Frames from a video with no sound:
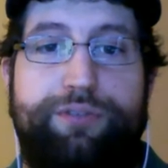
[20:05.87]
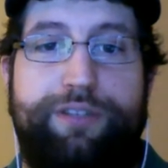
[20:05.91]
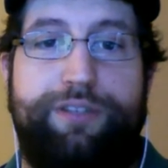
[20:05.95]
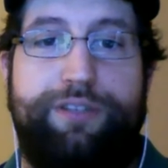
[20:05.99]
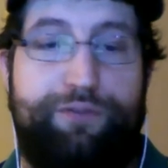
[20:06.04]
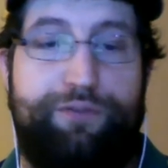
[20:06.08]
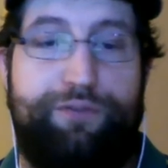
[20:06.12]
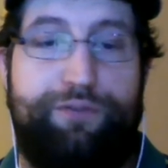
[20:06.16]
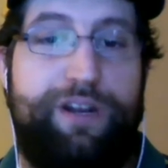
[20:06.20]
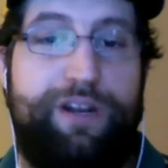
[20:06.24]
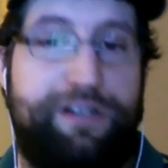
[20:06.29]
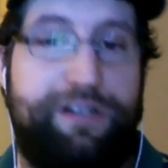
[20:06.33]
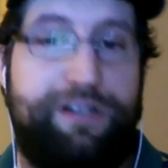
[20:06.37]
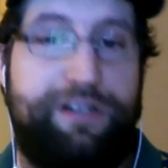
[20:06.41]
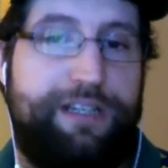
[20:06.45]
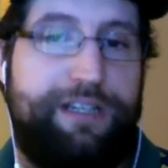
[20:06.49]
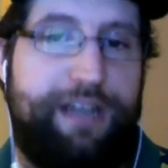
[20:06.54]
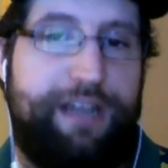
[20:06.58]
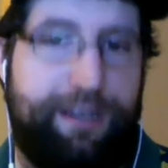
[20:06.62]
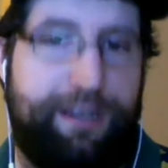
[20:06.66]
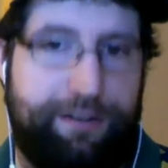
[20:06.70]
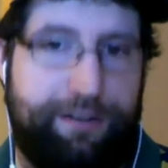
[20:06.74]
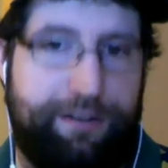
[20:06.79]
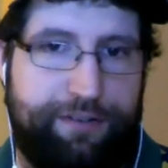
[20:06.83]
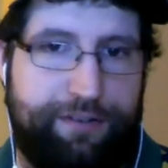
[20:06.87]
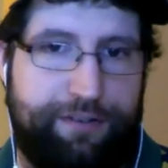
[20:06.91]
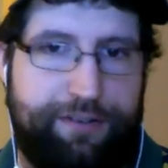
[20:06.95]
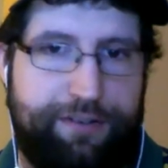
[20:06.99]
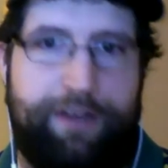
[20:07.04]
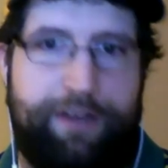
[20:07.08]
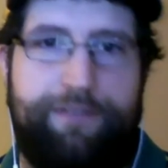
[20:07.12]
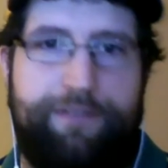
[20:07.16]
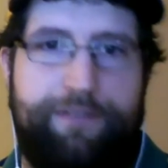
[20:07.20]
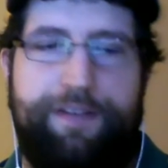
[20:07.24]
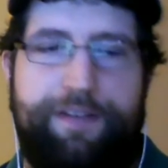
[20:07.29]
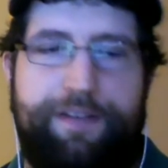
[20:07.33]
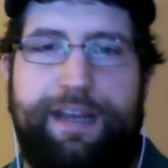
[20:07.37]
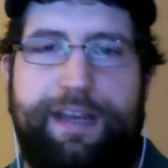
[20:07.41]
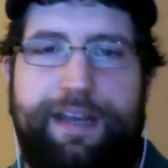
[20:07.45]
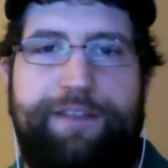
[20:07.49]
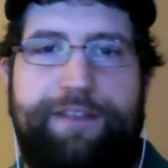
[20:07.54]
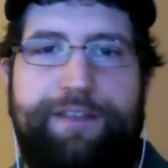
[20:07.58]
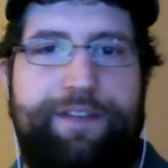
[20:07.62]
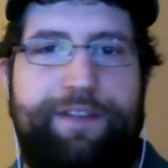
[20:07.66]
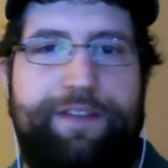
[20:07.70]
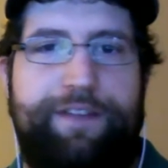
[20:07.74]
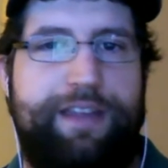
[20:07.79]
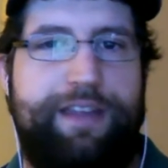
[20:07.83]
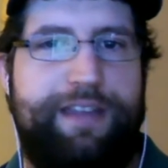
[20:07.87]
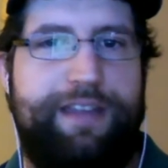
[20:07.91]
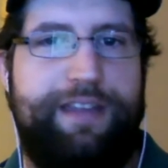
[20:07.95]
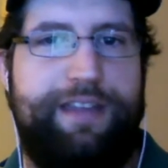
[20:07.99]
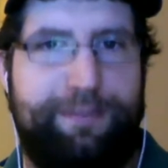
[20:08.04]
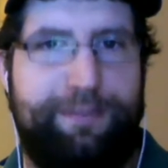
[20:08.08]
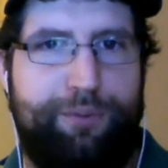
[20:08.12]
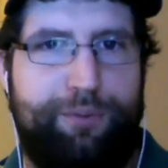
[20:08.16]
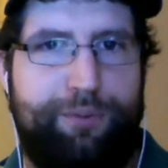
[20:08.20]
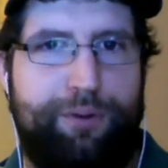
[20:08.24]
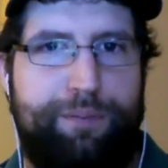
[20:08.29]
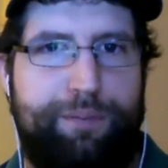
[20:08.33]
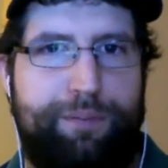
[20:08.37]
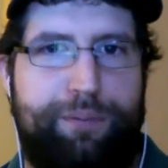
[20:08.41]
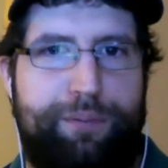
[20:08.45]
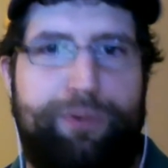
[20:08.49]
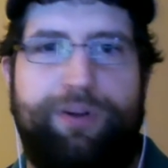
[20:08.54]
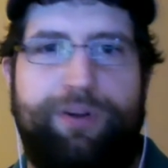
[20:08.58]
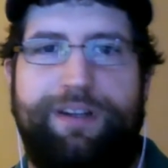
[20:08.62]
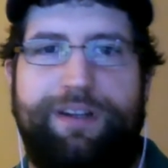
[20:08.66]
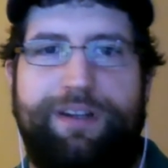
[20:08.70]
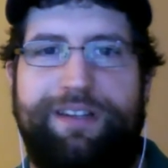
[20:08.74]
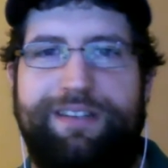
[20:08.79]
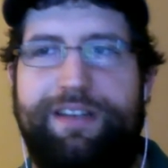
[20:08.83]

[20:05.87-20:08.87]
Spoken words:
differentiate yourself, and I feel like that's more important.